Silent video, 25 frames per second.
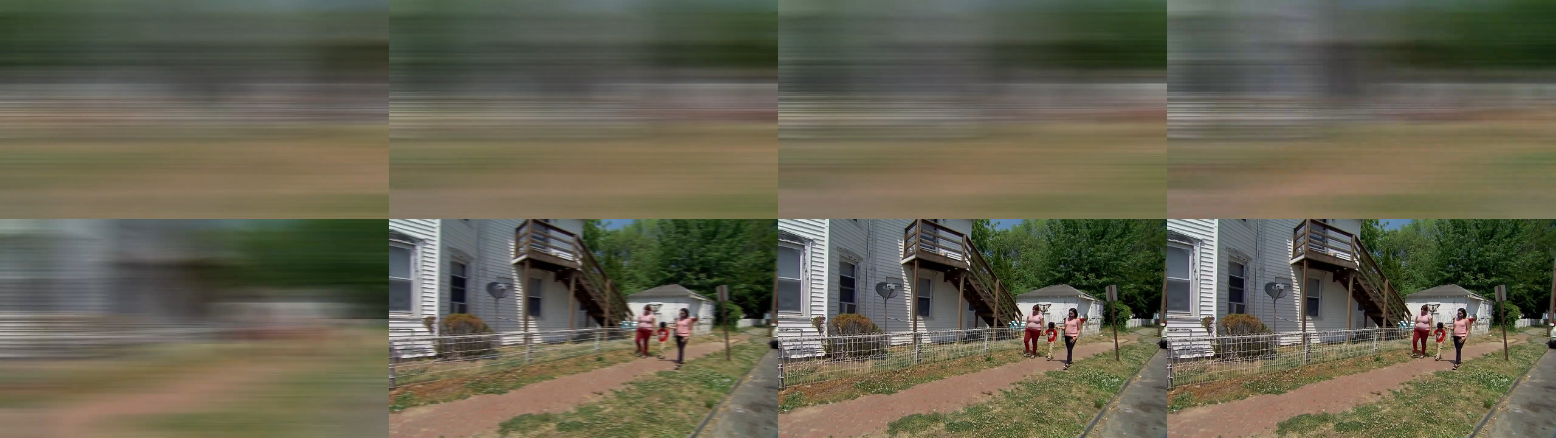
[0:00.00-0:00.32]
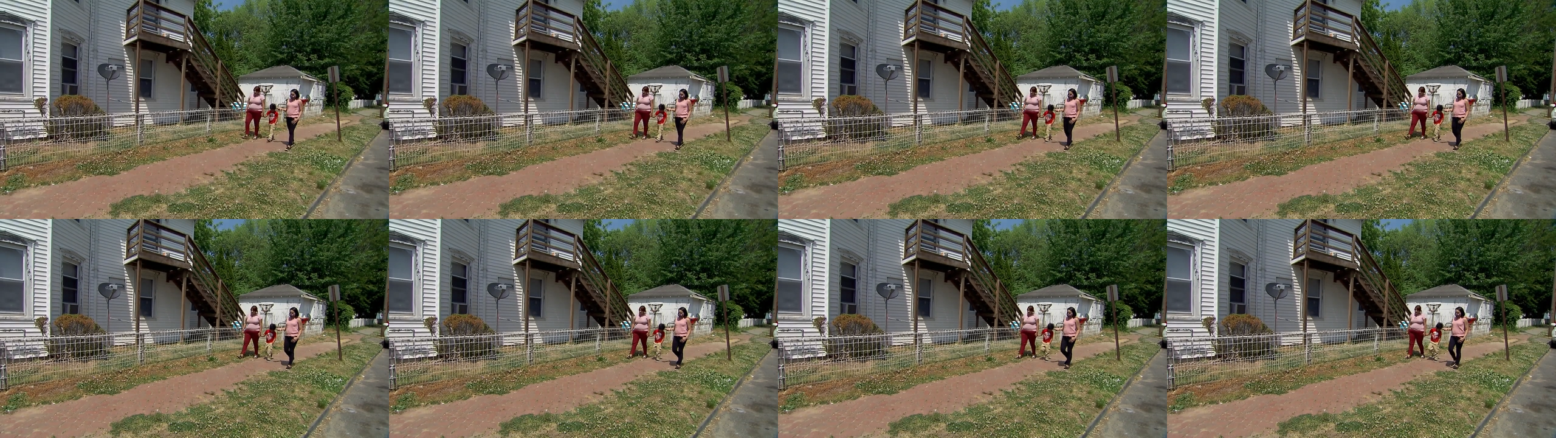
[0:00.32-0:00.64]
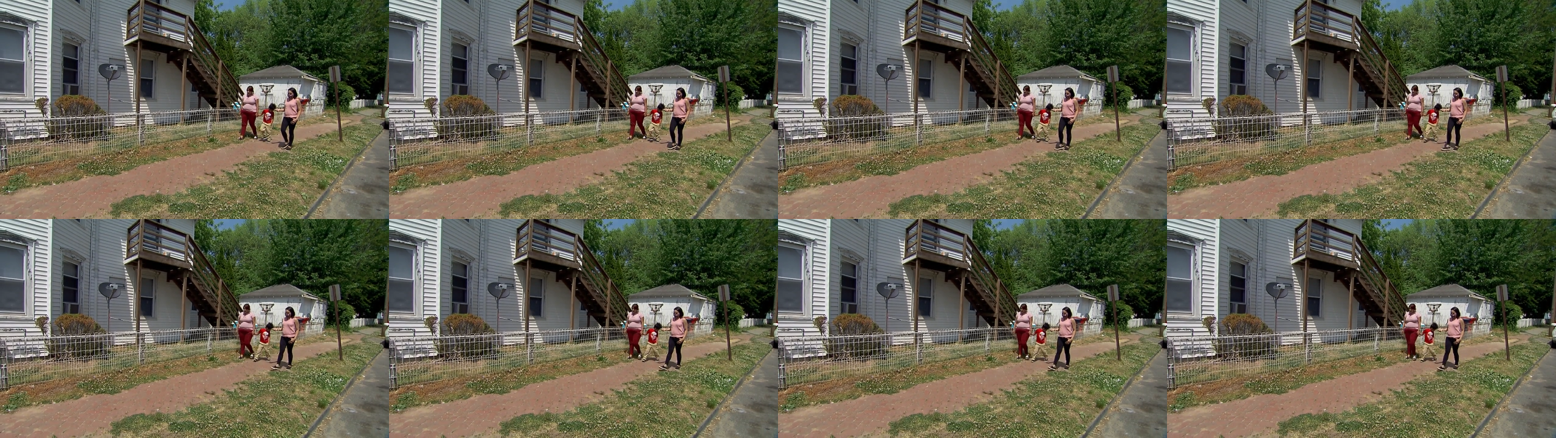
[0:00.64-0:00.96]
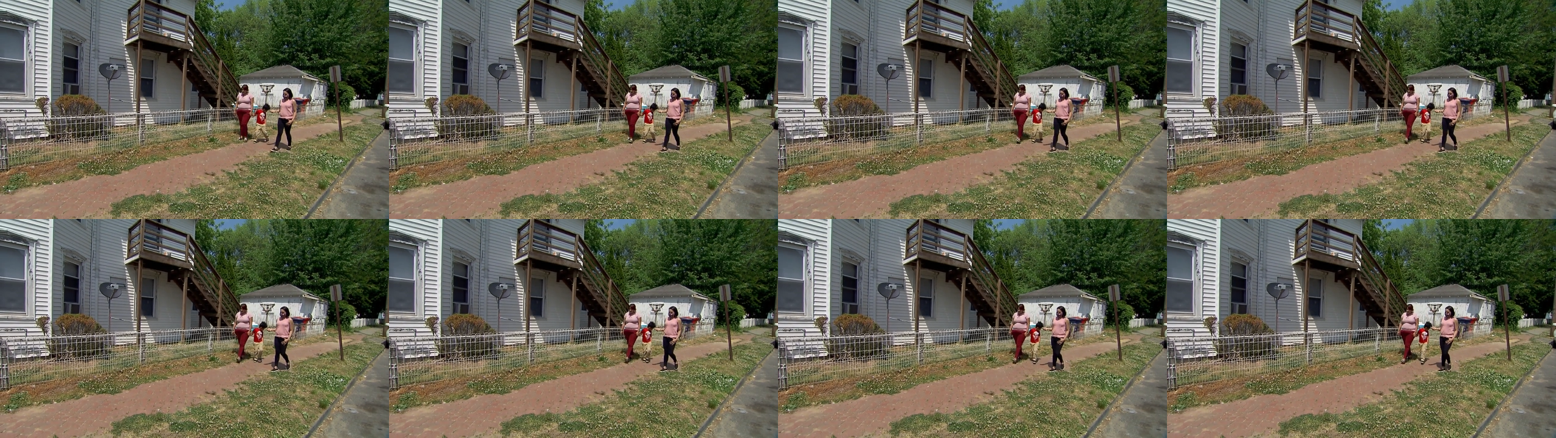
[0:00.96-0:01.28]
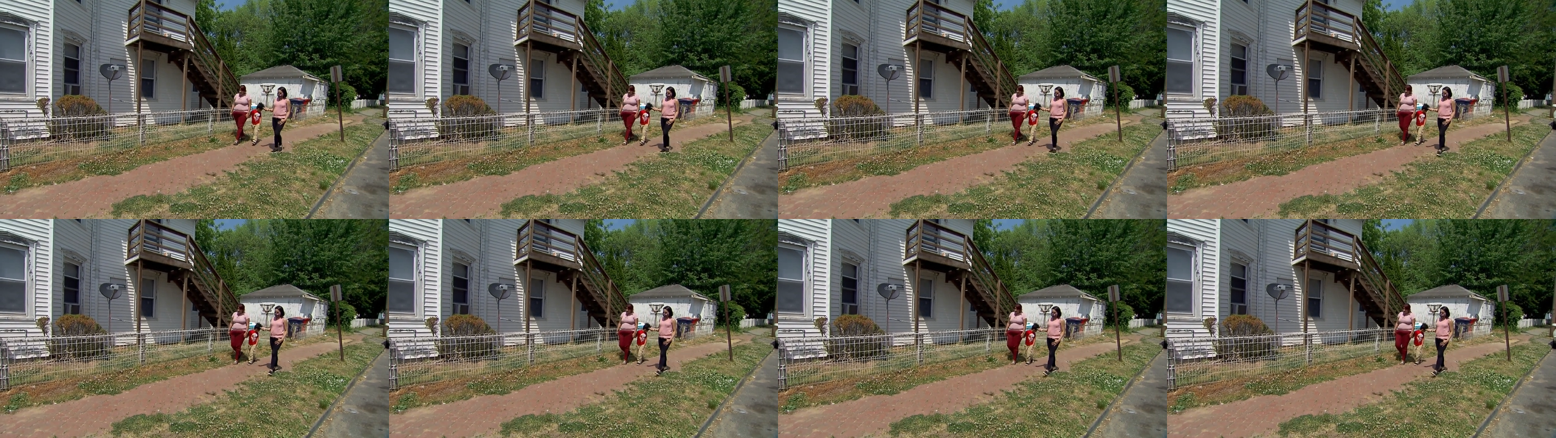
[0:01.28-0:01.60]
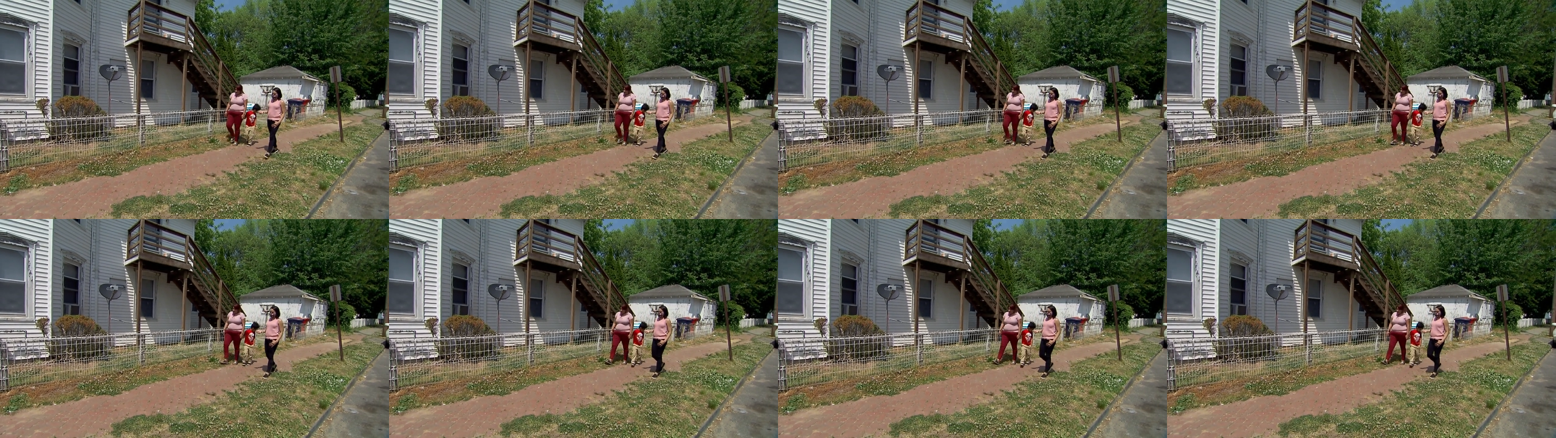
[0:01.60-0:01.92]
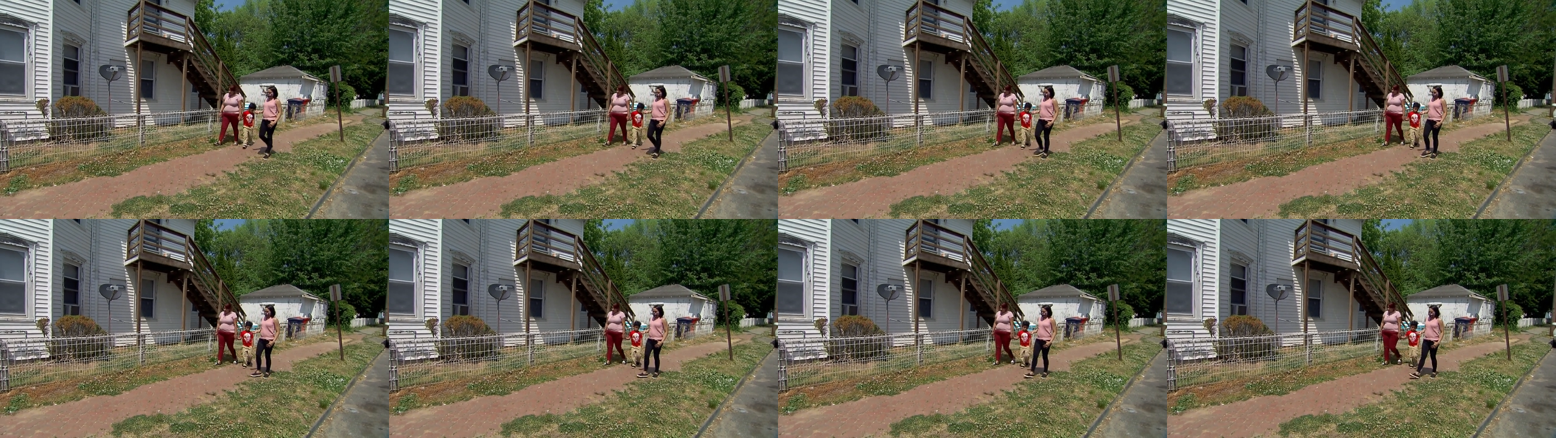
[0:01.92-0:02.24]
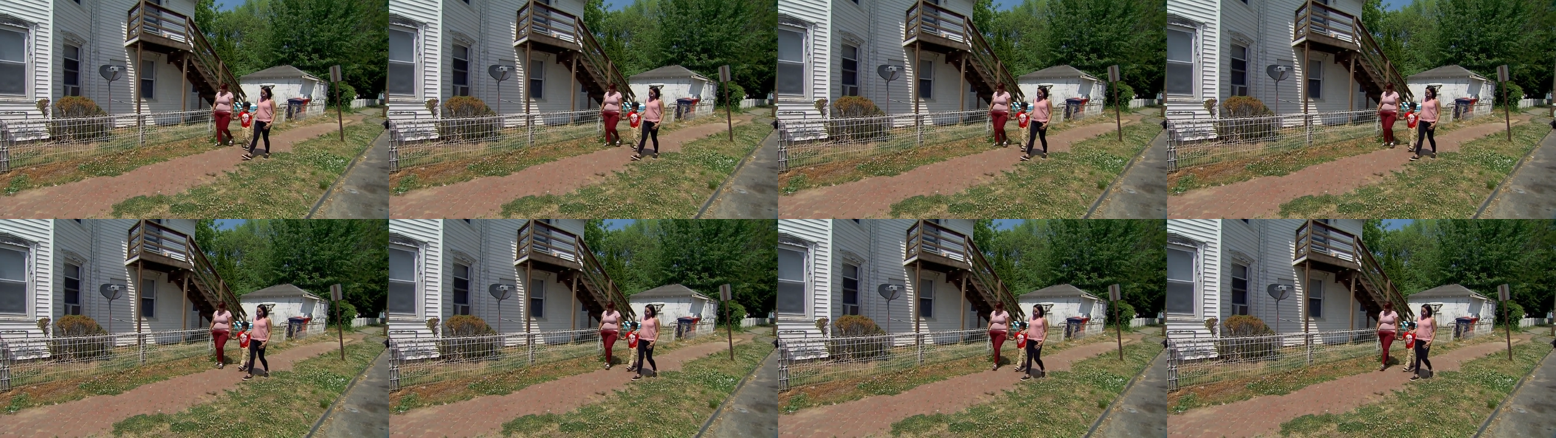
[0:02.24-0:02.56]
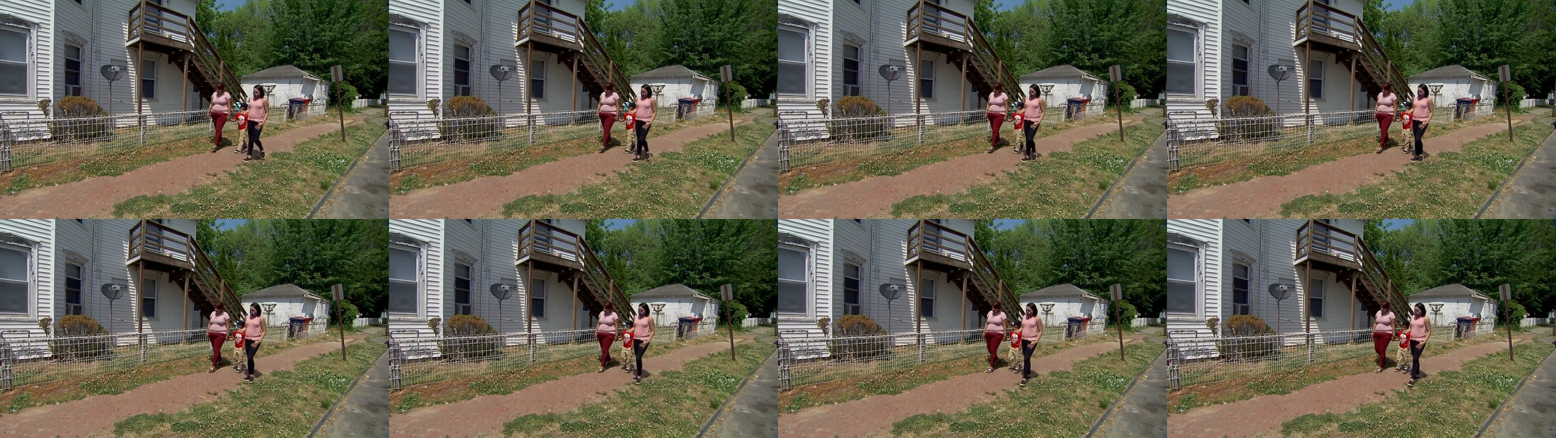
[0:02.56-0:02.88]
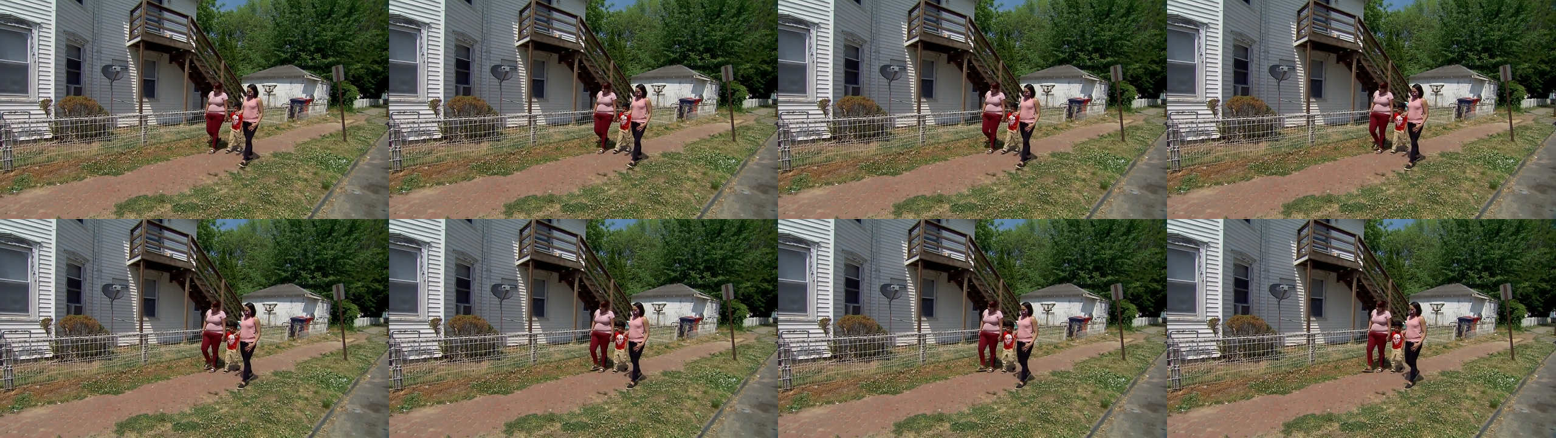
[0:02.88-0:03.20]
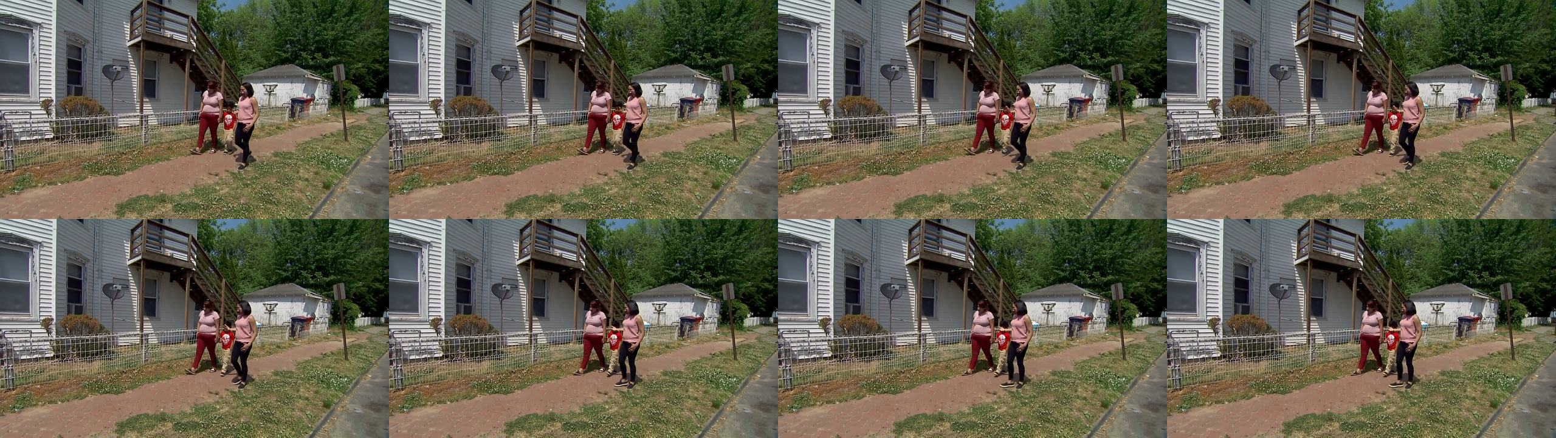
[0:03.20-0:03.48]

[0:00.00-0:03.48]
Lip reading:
Nobody's mouth can be seen.